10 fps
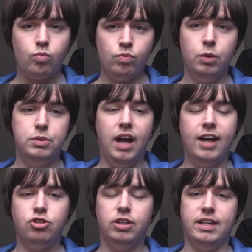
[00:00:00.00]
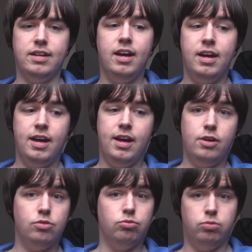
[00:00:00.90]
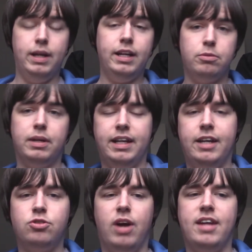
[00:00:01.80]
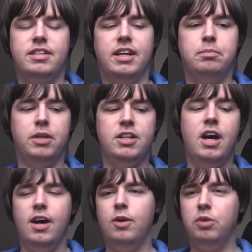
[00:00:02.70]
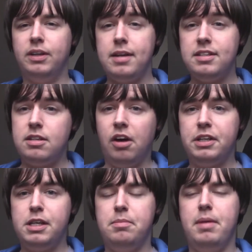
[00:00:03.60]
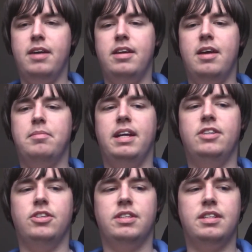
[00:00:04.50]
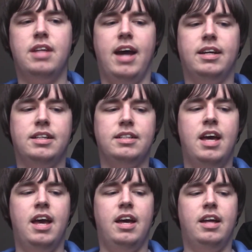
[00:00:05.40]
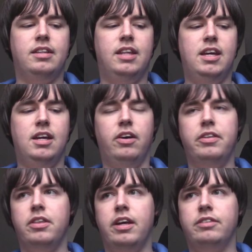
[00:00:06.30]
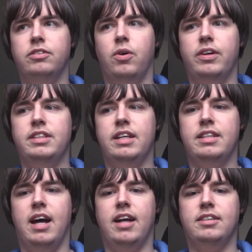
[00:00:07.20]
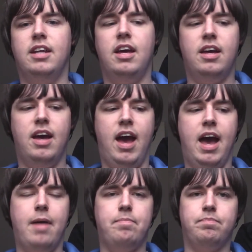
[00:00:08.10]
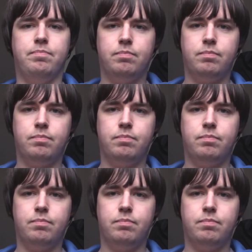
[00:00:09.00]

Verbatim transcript: was actually really, really interesting. But we'll get to talking about him in just a second. The other thing, of course, is that um,